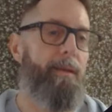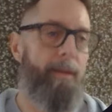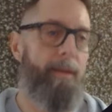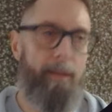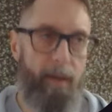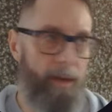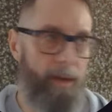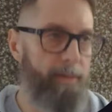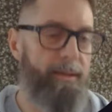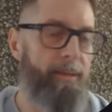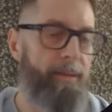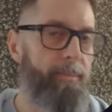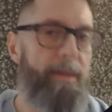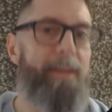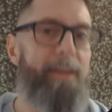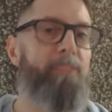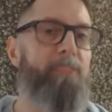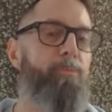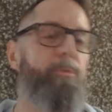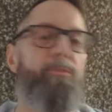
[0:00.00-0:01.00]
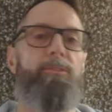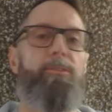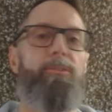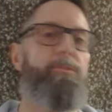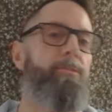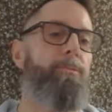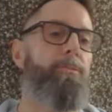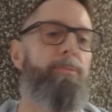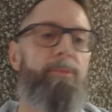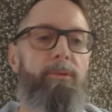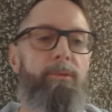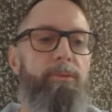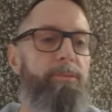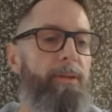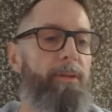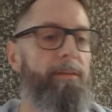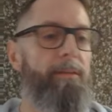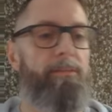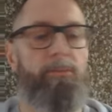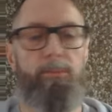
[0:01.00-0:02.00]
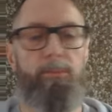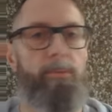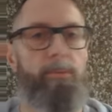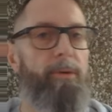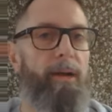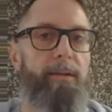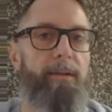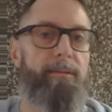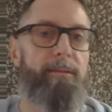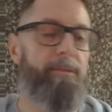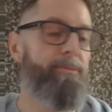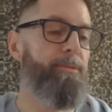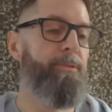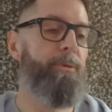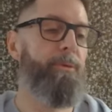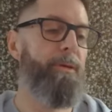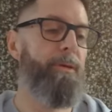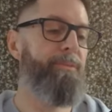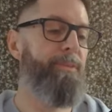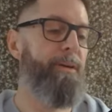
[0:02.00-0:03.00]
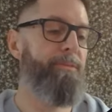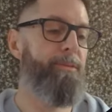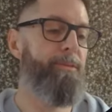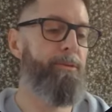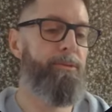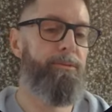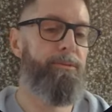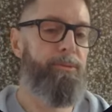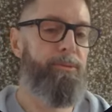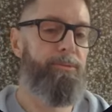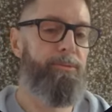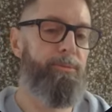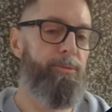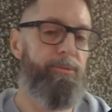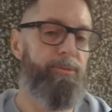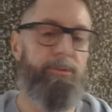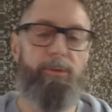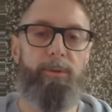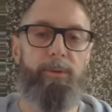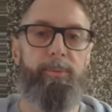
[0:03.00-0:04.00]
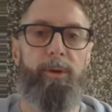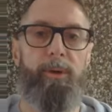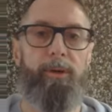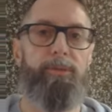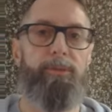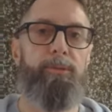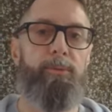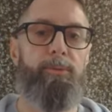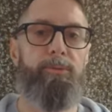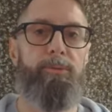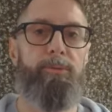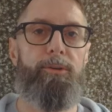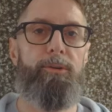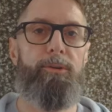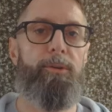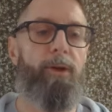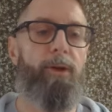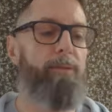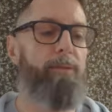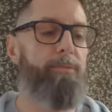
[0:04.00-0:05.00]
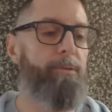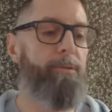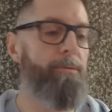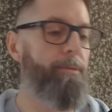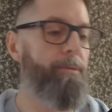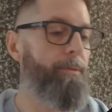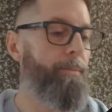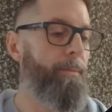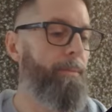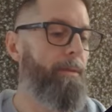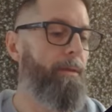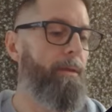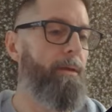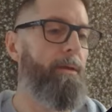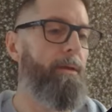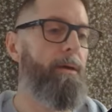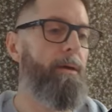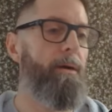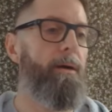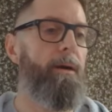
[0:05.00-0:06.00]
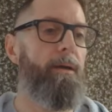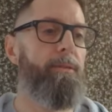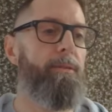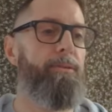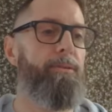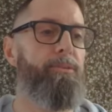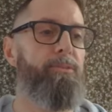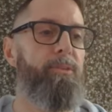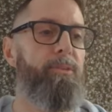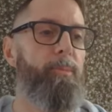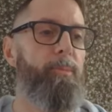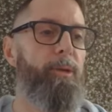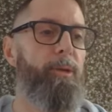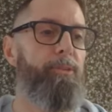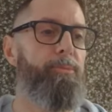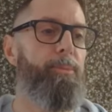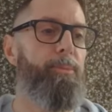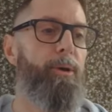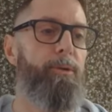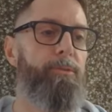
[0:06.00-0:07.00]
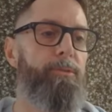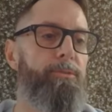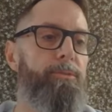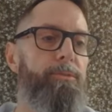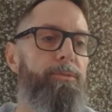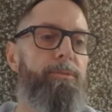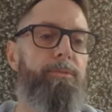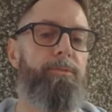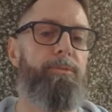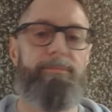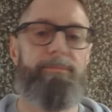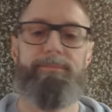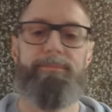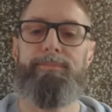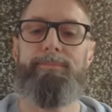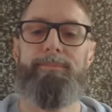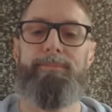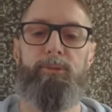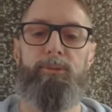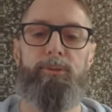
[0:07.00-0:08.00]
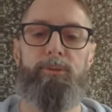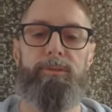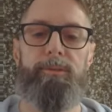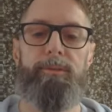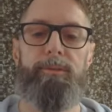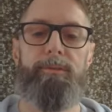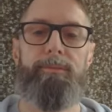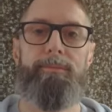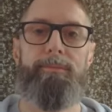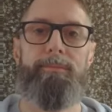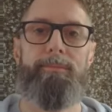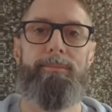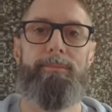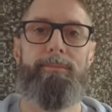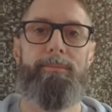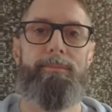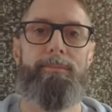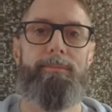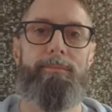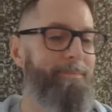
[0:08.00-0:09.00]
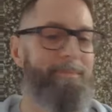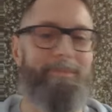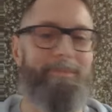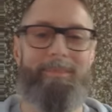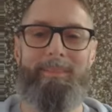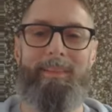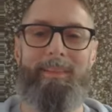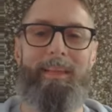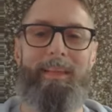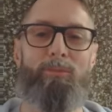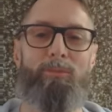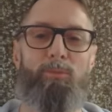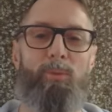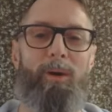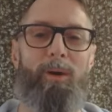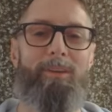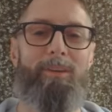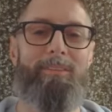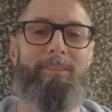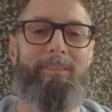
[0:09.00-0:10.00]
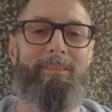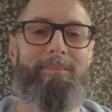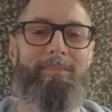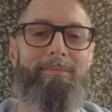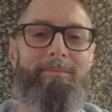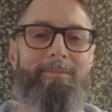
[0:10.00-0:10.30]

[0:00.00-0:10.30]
a content management system because that's what I did for 25 years. This was the only part that was new and novel. The CMS part's trivial. Thanks for watching.